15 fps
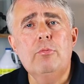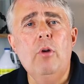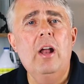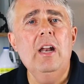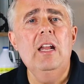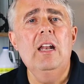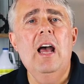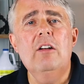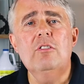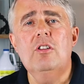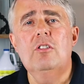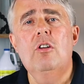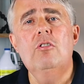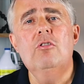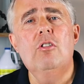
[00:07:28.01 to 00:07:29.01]
running out
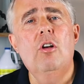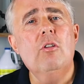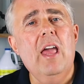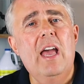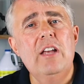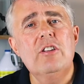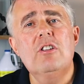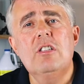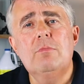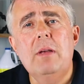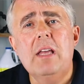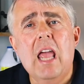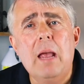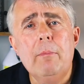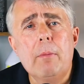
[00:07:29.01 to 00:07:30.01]
to those locations
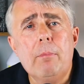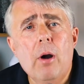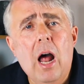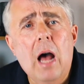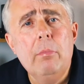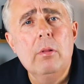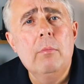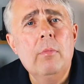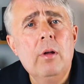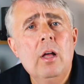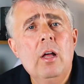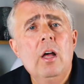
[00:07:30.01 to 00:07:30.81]
became a problem.